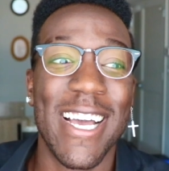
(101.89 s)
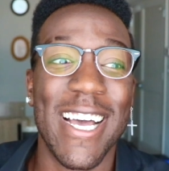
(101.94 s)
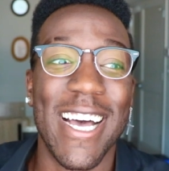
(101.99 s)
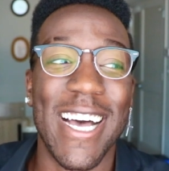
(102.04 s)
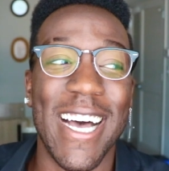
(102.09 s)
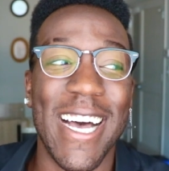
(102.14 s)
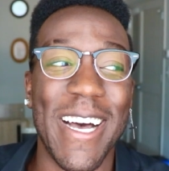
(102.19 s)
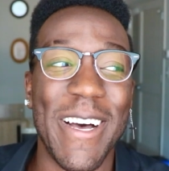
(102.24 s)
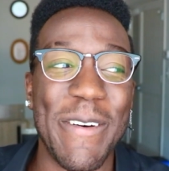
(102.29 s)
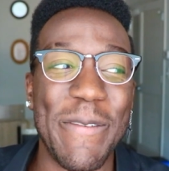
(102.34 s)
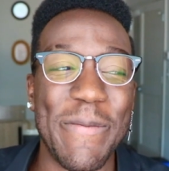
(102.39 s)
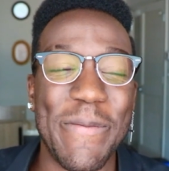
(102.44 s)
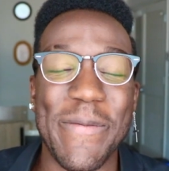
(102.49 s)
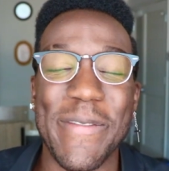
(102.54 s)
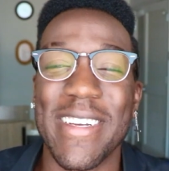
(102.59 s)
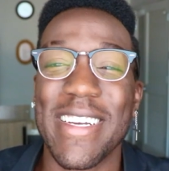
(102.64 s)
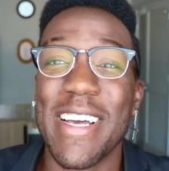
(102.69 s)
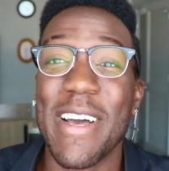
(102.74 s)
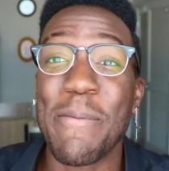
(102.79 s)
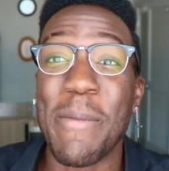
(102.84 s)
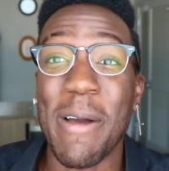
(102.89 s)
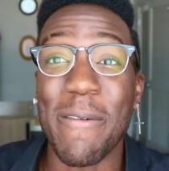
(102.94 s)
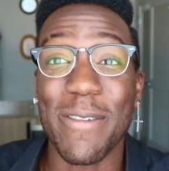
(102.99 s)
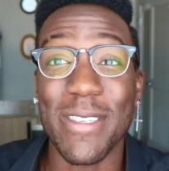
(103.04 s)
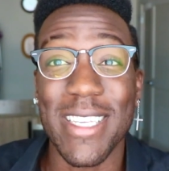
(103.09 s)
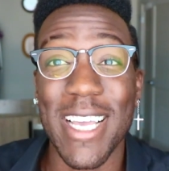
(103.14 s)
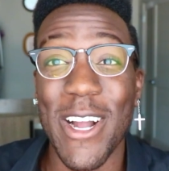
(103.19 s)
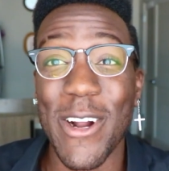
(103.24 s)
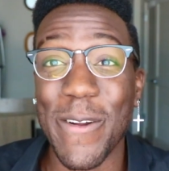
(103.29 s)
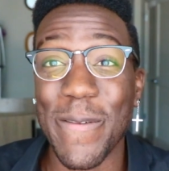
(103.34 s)
my
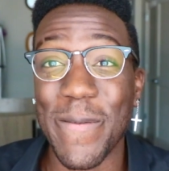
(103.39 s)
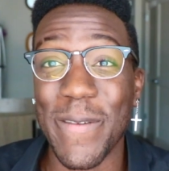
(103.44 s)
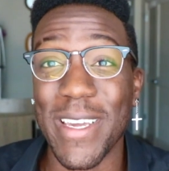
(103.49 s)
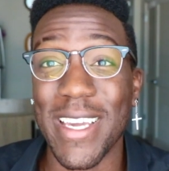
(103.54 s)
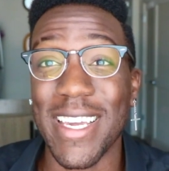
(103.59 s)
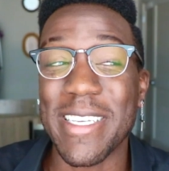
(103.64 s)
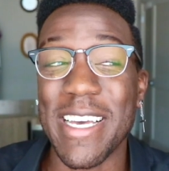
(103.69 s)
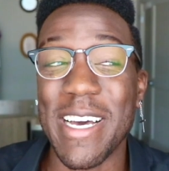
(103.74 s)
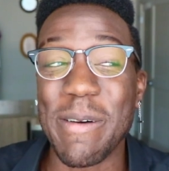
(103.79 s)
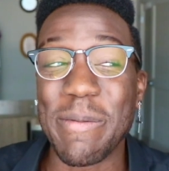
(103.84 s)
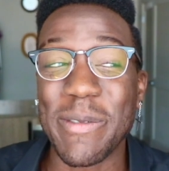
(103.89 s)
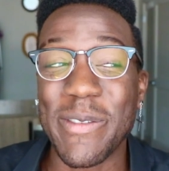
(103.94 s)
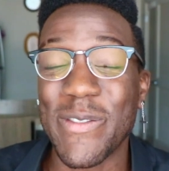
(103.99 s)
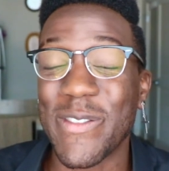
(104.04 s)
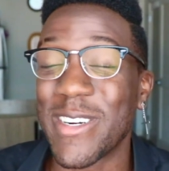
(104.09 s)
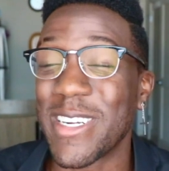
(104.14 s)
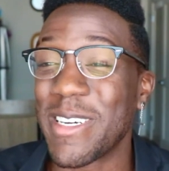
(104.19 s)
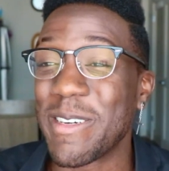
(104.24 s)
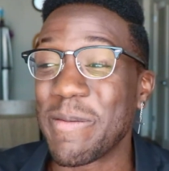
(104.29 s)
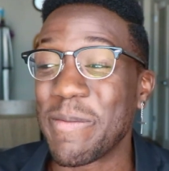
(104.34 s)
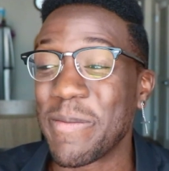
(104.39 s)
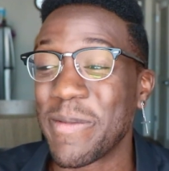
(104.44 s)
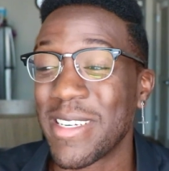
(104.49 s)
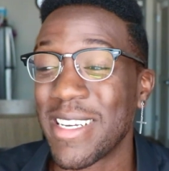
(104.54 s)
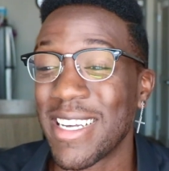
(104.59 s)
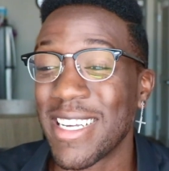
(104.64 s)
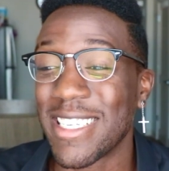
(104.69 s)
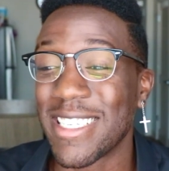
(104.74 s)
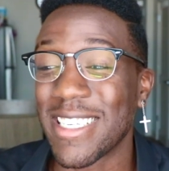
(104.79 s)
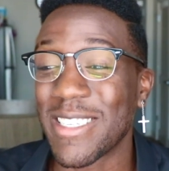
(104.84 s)
photography comes from
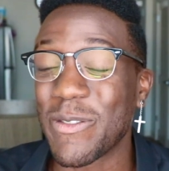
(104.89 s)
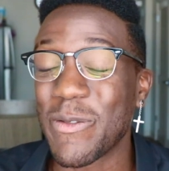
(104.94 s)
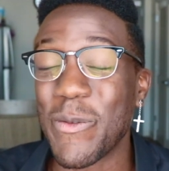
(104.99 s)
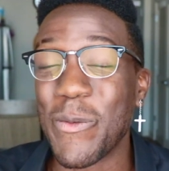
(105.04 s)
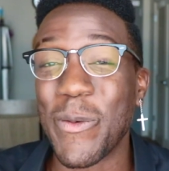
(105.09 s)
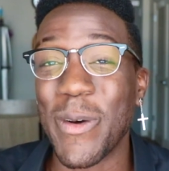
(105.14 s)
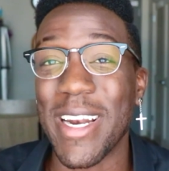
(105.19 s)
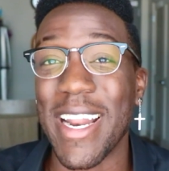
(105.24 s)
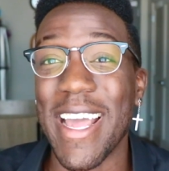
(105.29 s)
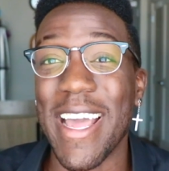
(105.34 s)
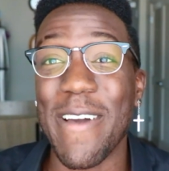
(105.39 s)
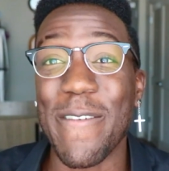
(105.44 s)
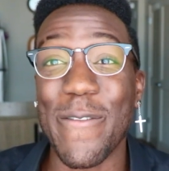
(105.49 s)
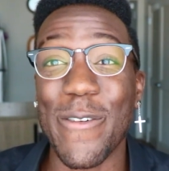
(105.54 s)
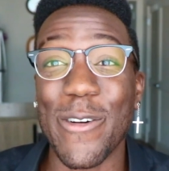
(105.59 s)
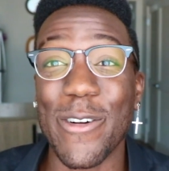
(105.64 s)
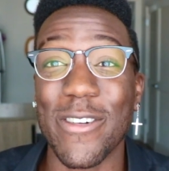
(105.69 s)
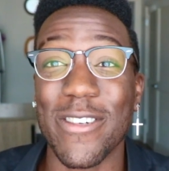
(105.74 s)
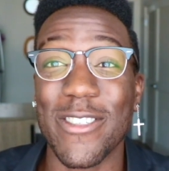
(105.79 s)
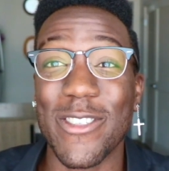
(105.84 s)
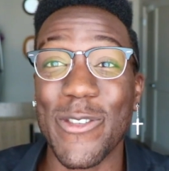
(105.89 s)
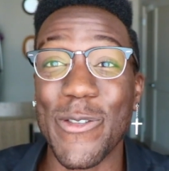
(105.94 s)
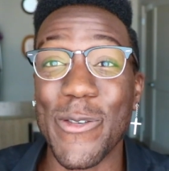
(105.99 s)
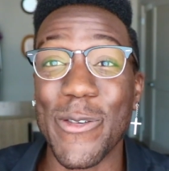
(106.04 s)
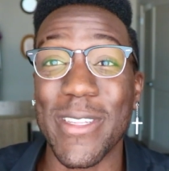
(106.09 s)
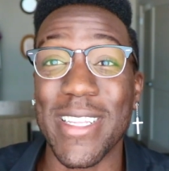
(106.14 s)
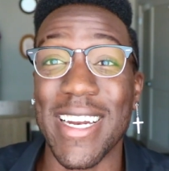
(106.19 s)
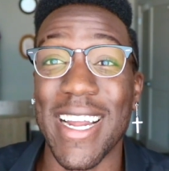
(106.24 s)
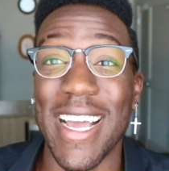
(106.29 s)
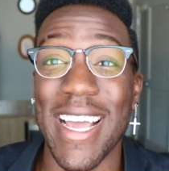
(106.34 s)
just whatever
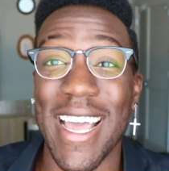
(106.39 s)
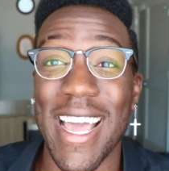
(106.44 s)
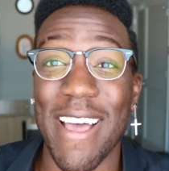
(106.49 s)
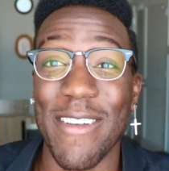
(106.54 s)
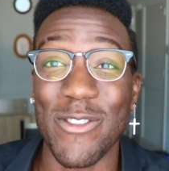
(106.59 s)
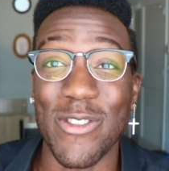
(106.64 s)
tool that I have.